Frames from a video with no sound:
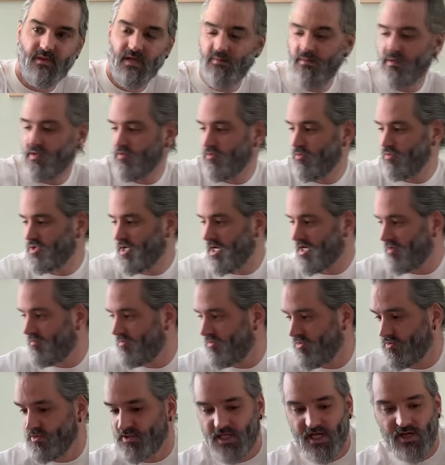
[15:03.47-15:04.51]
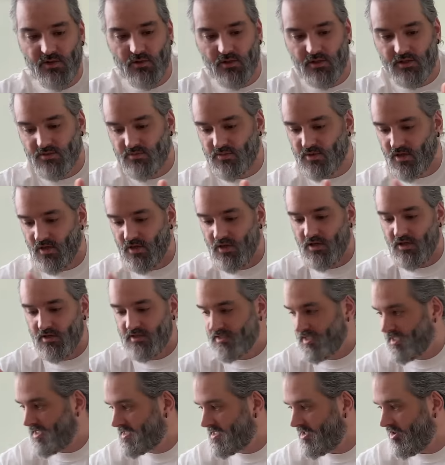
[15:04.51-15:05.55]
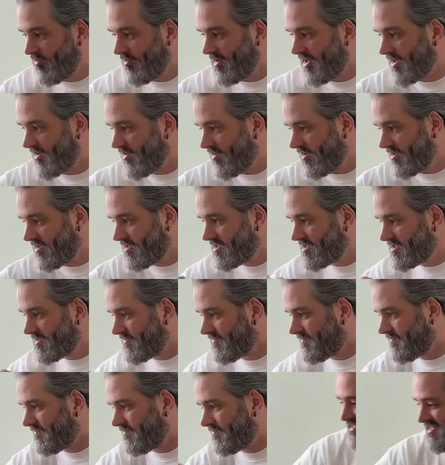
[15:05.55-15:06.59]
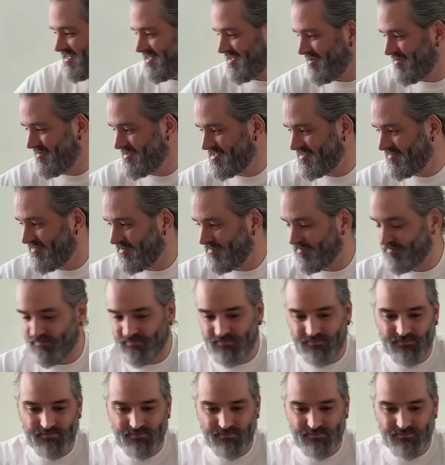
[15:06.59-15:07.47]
But they're all Dragon Ball Z ones. We've got loads of these little pink ones. Loads of them.